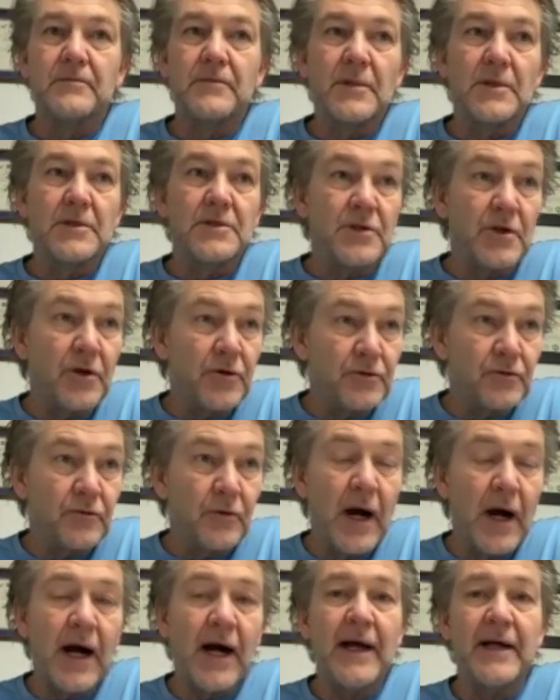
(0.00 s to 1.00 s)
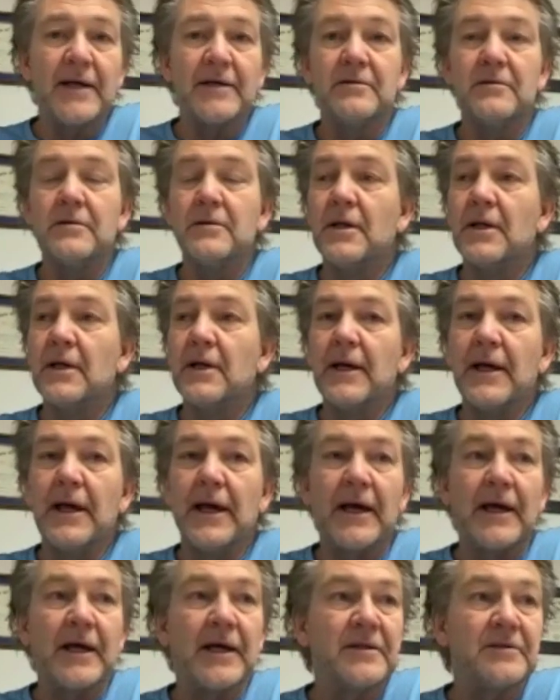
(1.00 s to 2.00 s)
So do I,
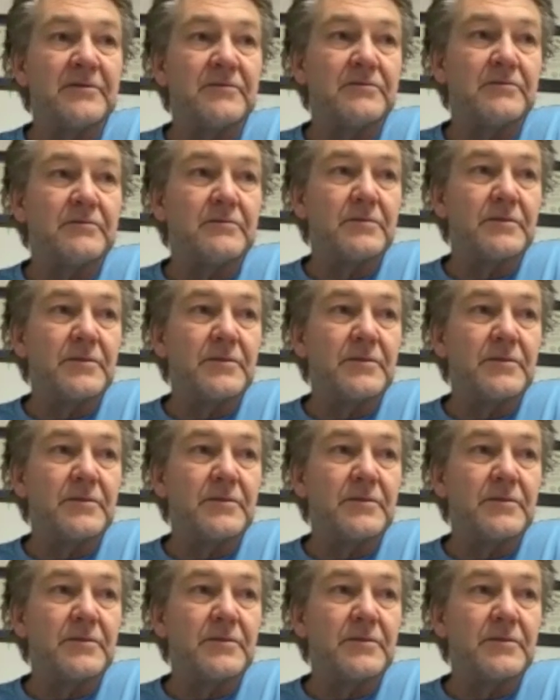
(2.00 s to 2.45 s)
and